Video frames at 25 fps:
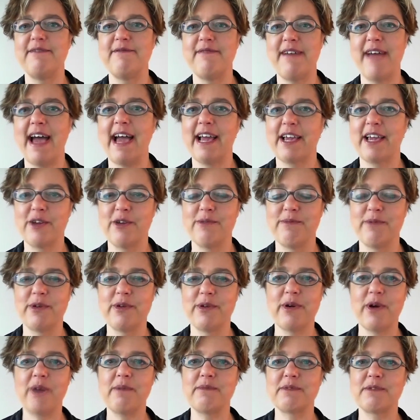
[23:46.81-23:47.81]
vacuum, you
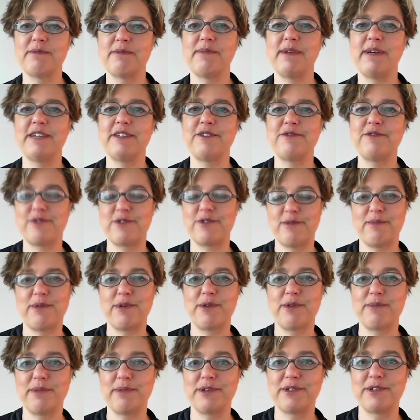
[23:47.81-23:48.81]
optimize for a
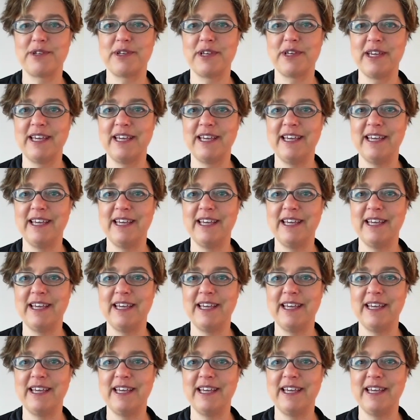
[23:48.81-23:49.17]
purpose.